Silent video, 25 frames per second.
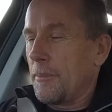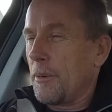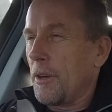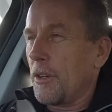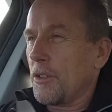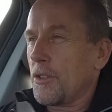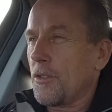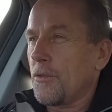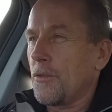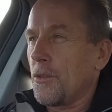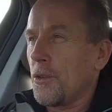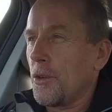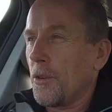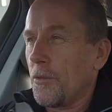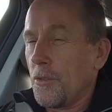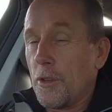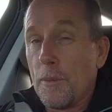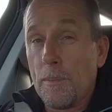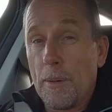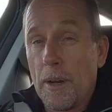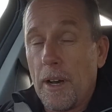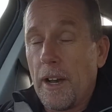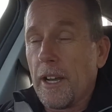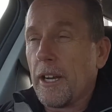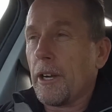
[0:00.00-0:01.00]
the box for if you're
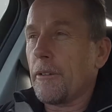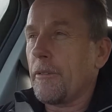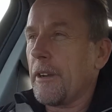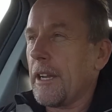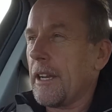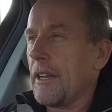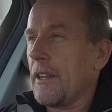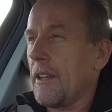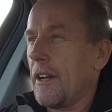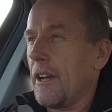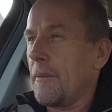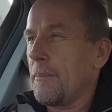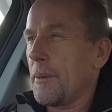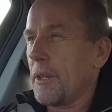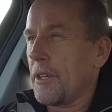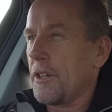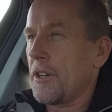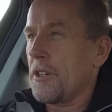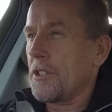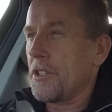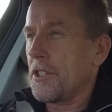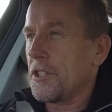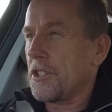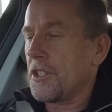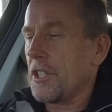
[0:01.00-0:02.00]
buying a Redline,
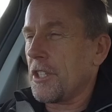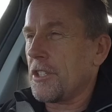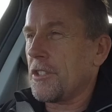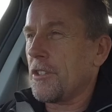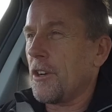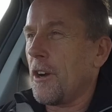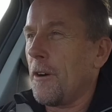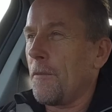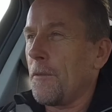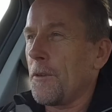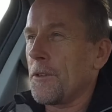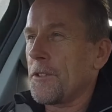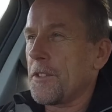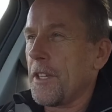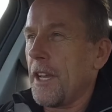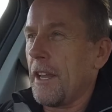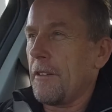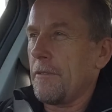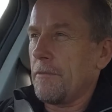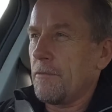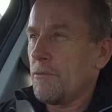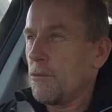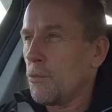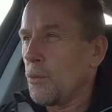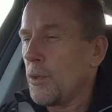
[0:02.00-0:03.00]
because it just offers that
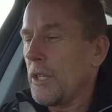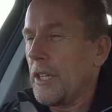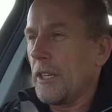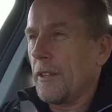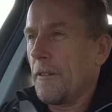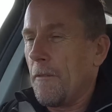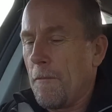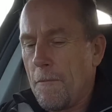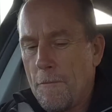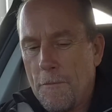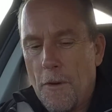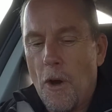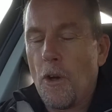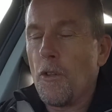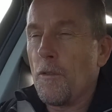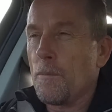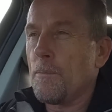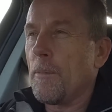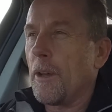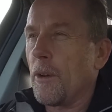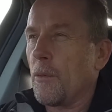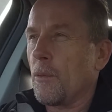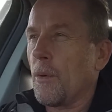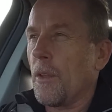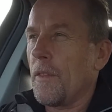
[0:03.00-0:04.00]
real
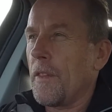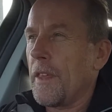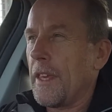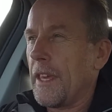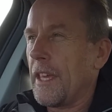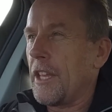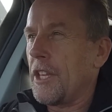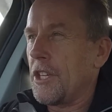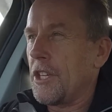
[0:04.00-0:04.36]
involvement with the